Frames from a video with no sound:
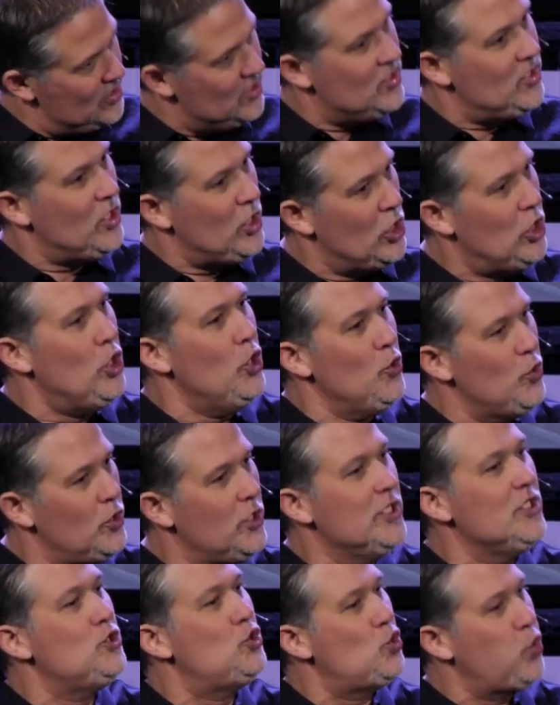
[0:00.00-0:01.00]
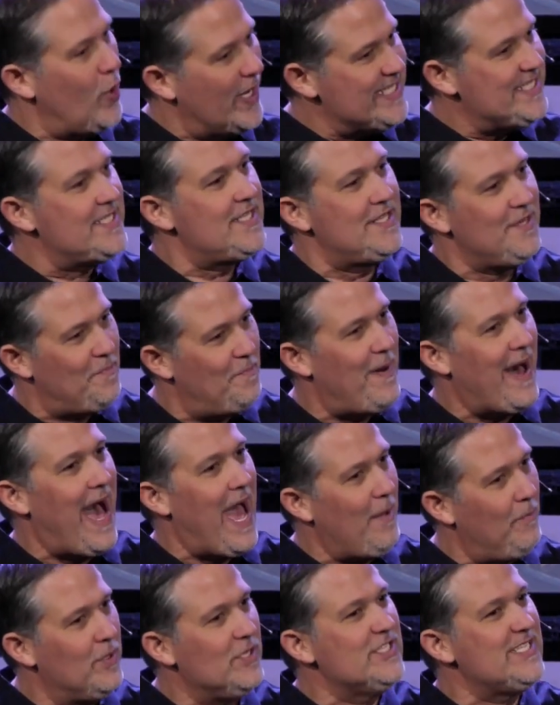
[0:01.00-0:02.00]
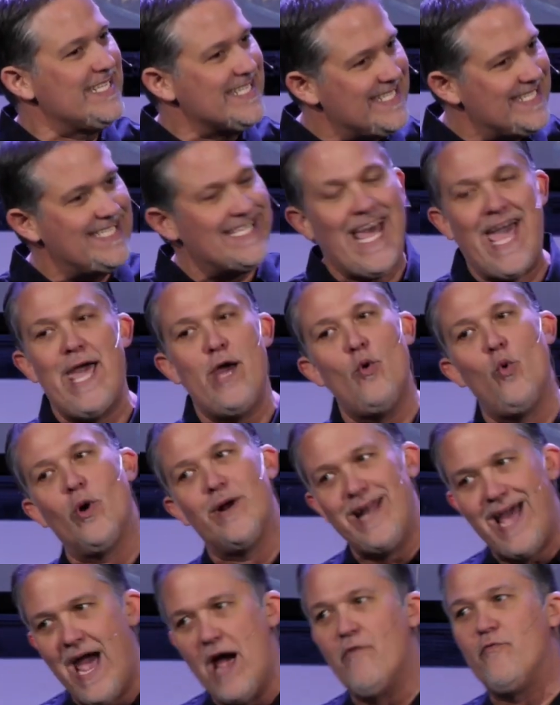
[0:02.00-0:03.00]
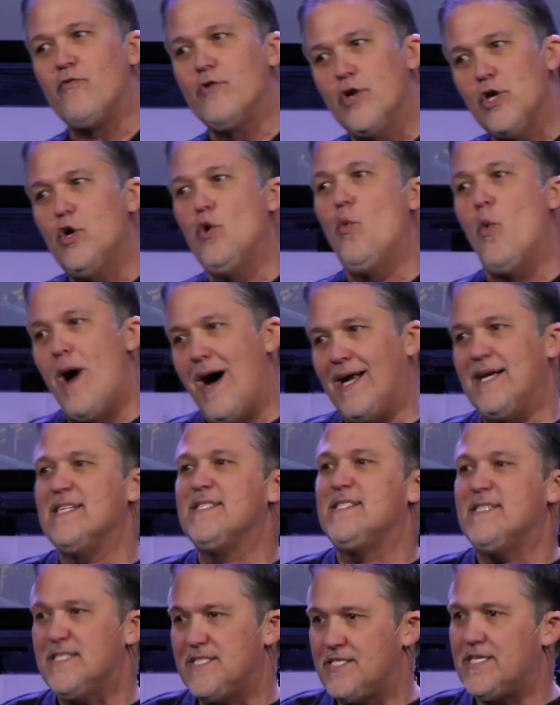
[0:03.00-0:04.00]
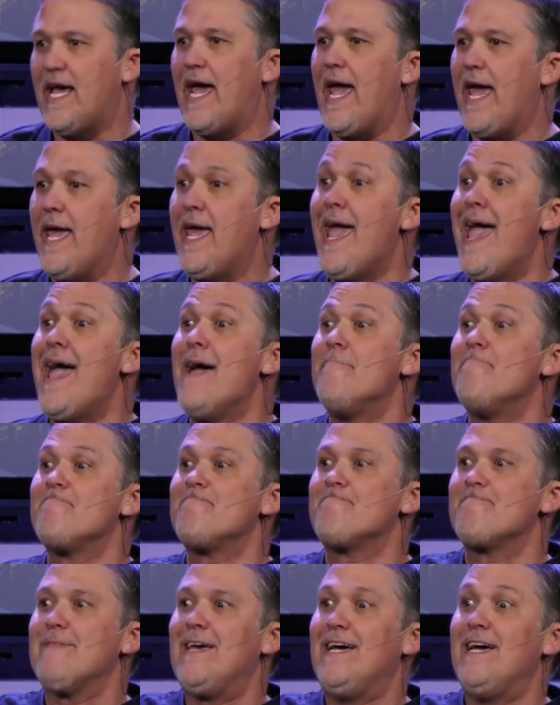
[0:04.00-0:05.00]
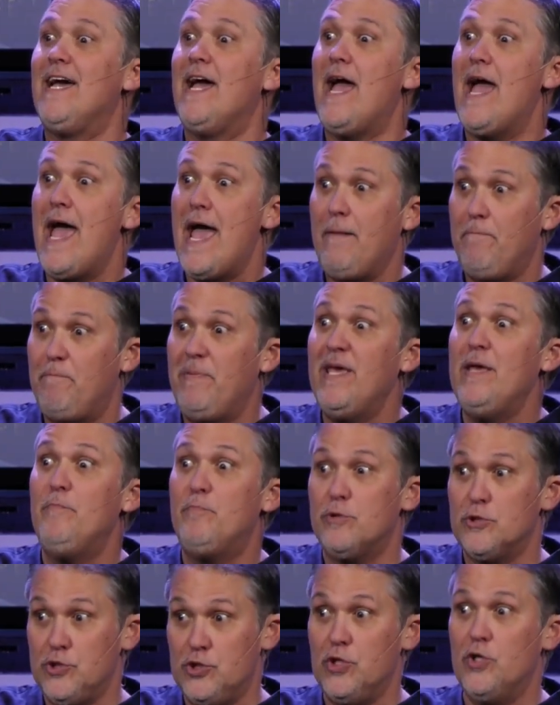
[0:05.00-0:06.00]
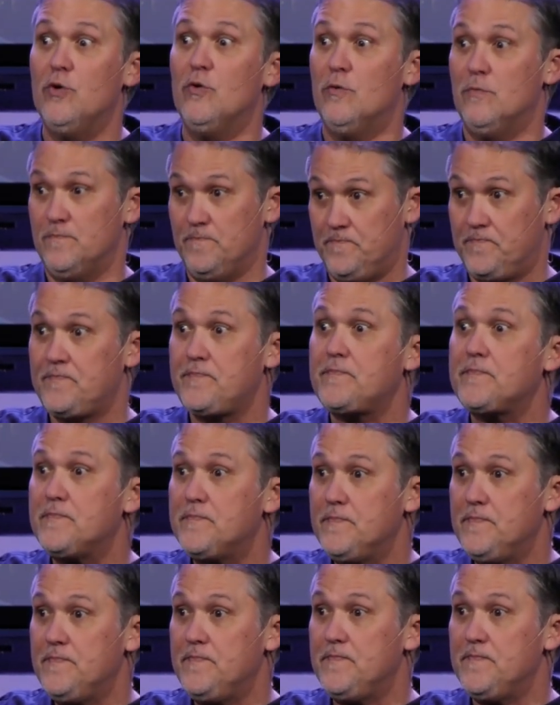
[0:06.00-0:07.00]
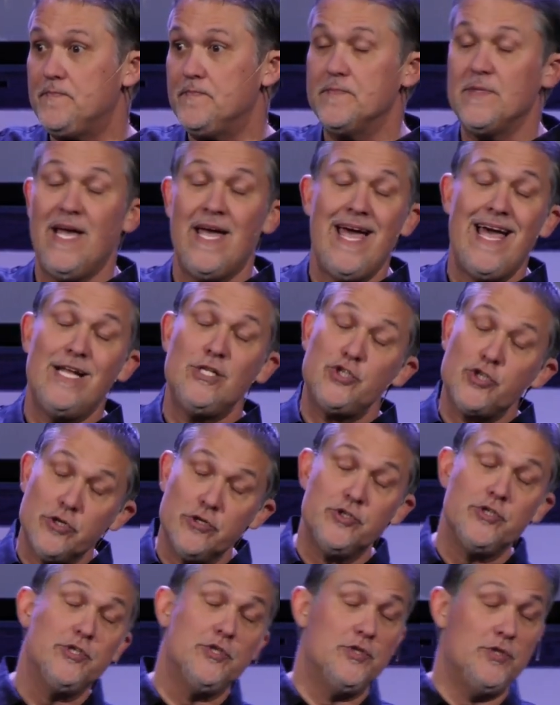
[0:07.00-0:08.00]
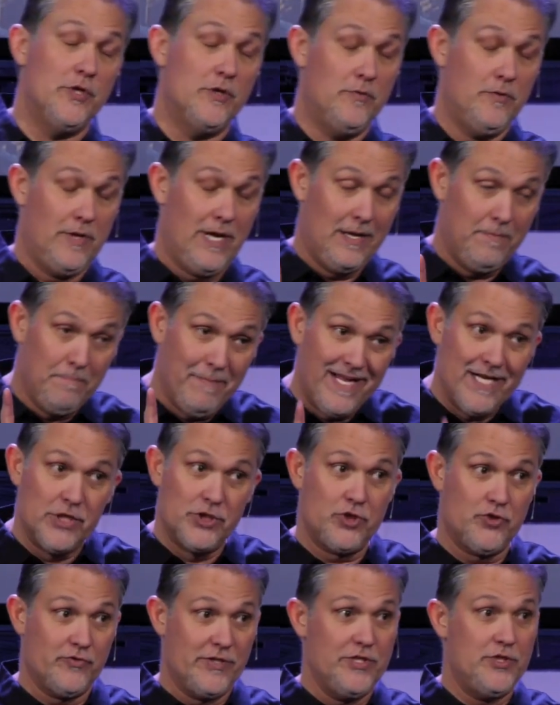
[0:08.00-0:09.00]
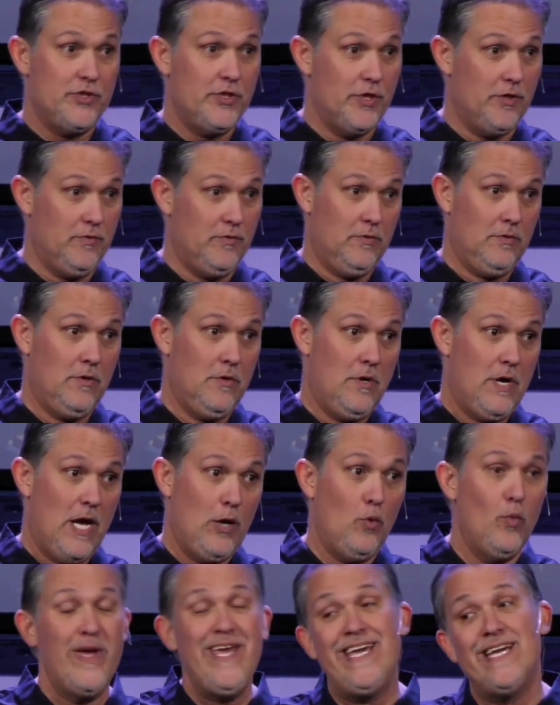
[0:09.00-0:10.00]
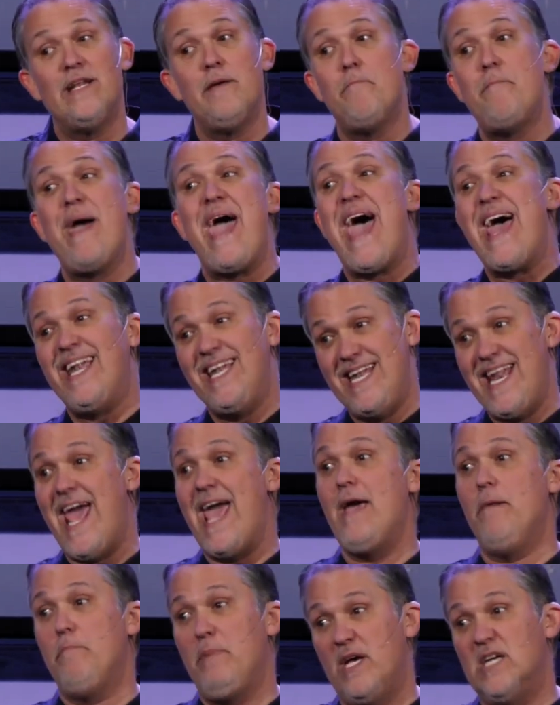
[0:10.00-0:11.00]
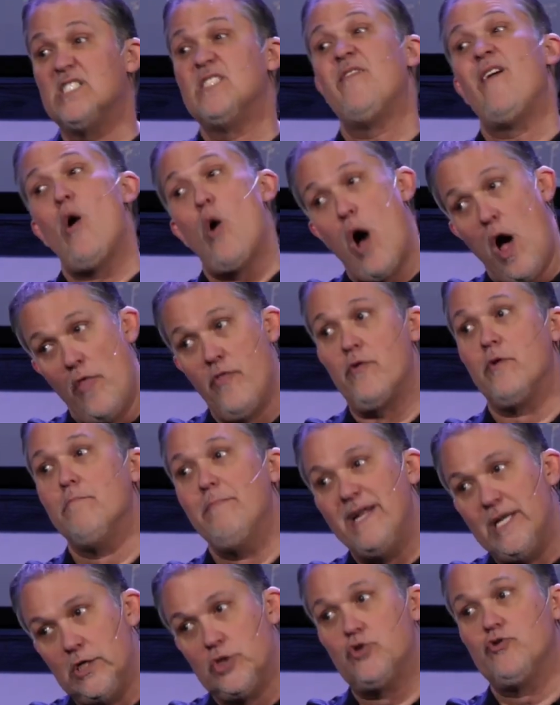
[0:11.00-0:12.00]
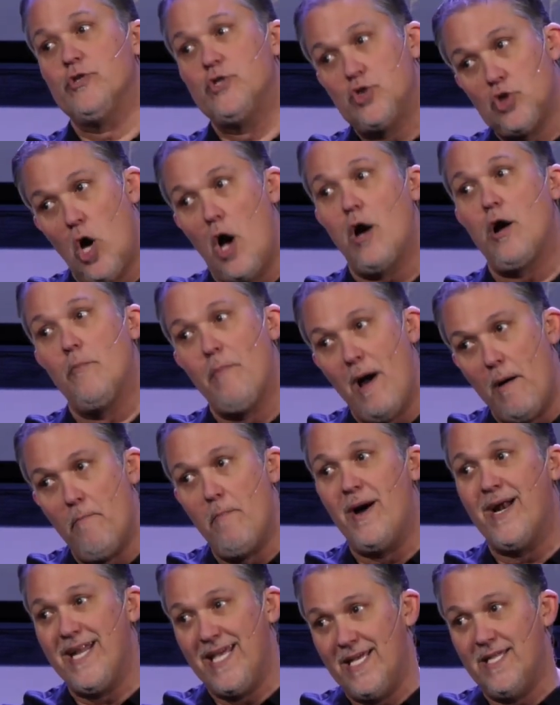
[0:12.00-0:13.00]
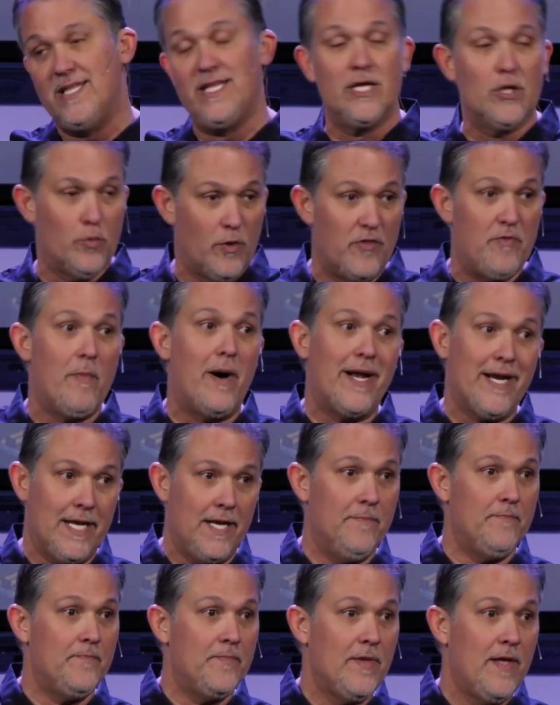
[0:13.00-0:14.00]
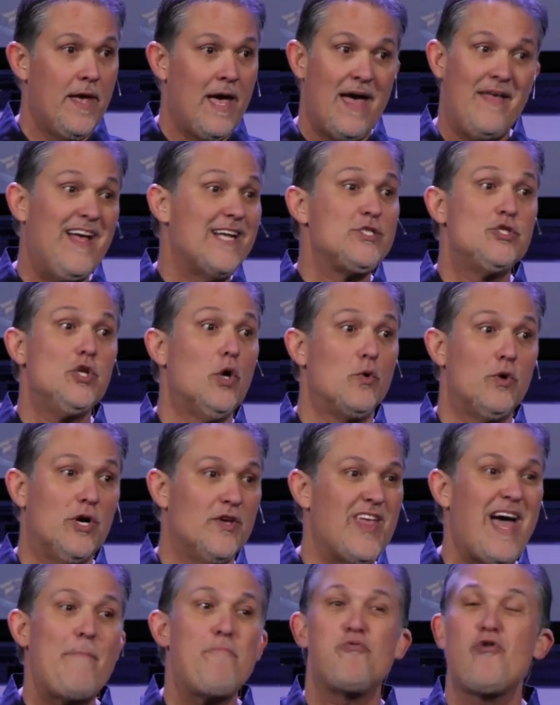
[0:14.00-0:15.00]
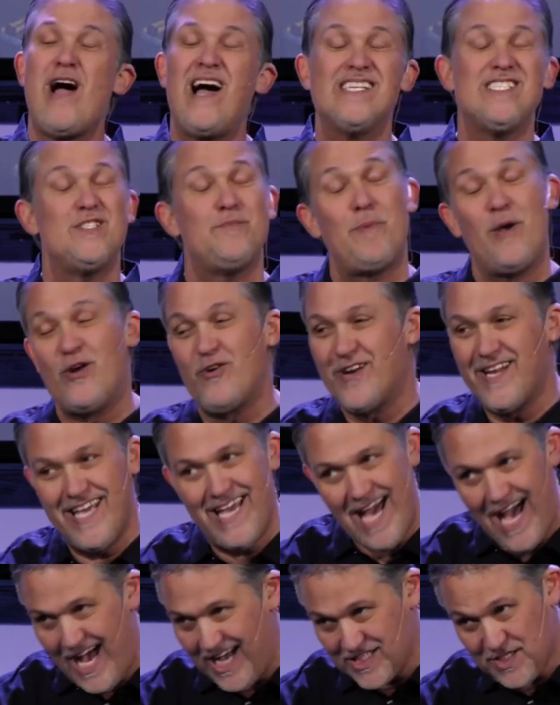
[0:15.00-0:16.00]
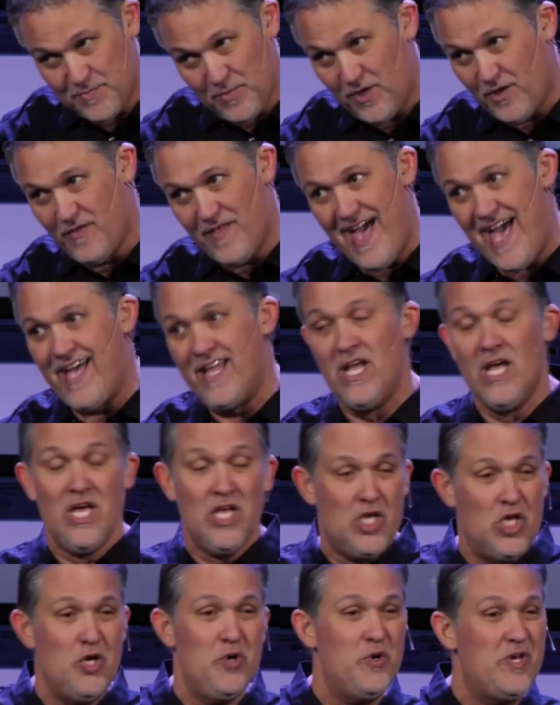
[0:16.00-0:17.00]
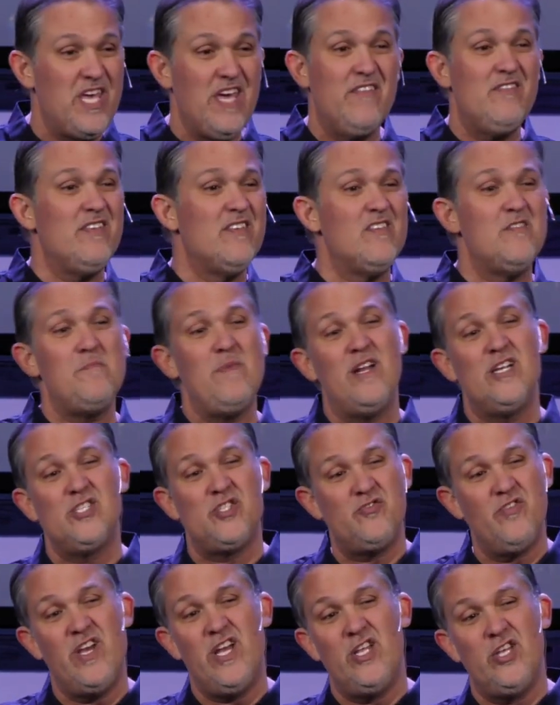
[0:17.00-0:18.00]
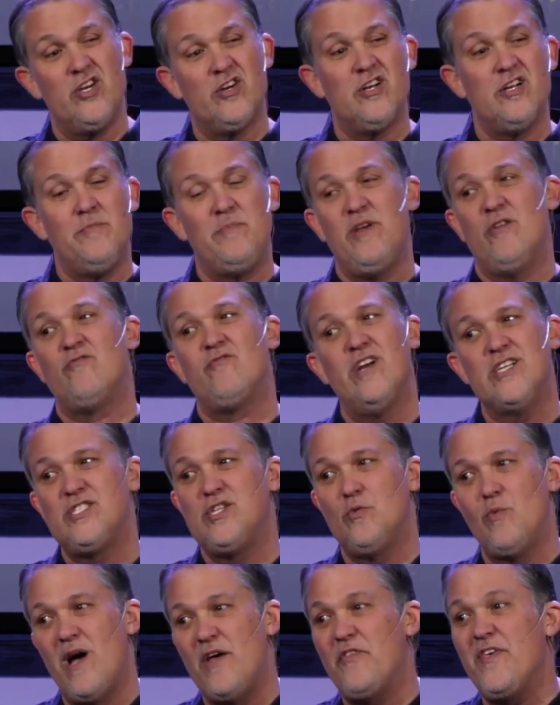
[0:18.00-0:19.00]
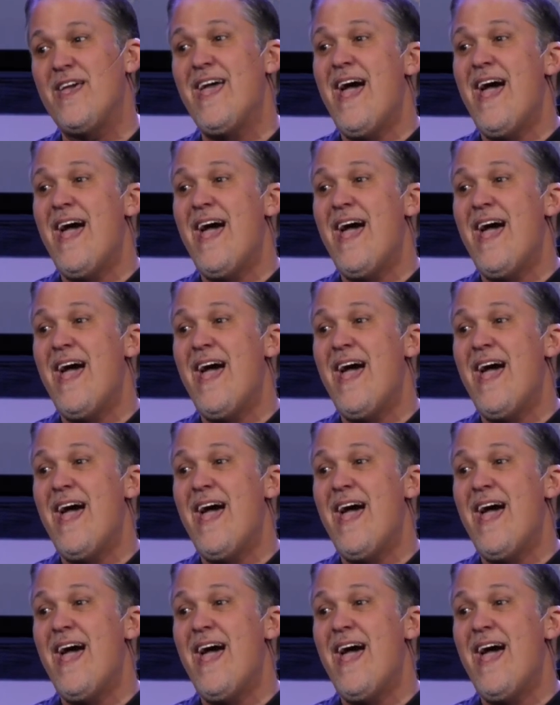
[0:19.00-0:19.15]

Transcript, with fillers: you could twist the Bible to say whatever you want it to say, and people do, and churches do, and ministries do. And we get a bad name because of how other ministries talk about money and deal with money. And that's no good. That prosperity gospel, that you give to this ministry and you're going to be rich and wealthy,